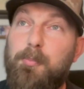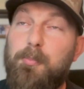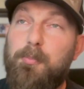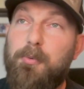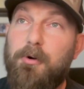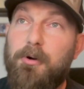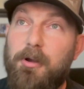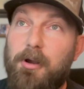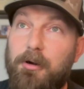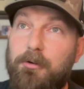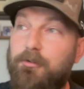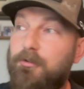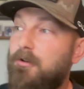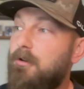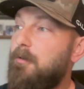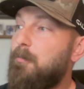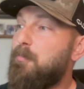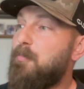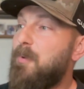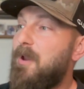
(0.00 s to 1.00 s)

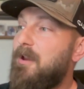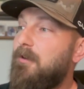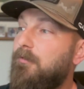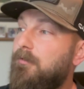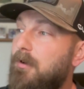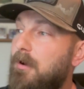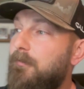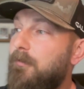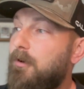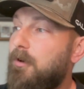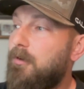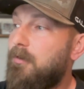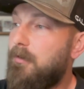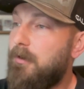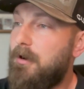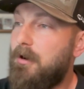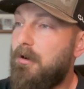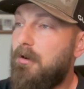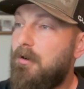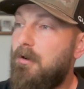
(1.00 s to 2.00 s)
production based off of
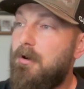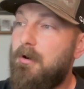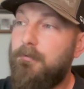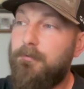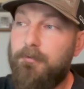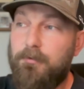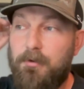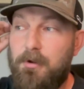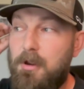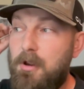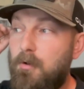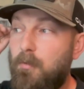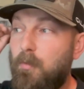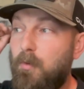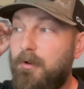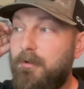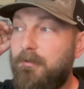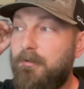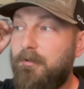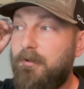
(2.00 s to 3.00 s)
Krennikoff's
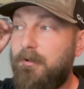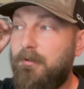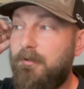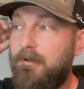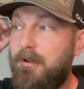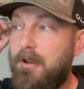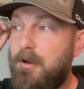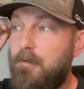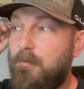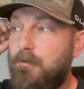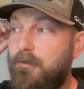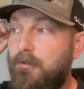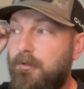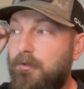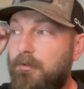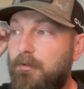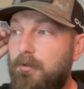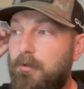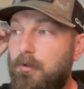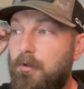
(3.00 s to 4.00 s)
168, which is
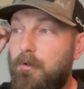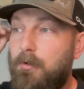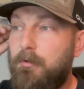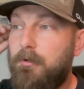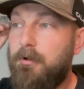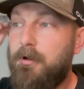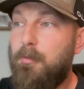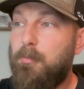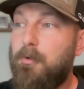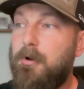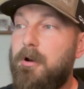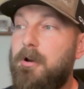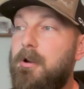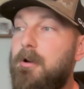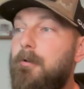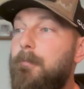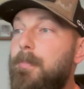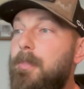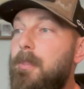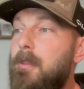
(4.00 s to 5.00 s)
still holding up right now,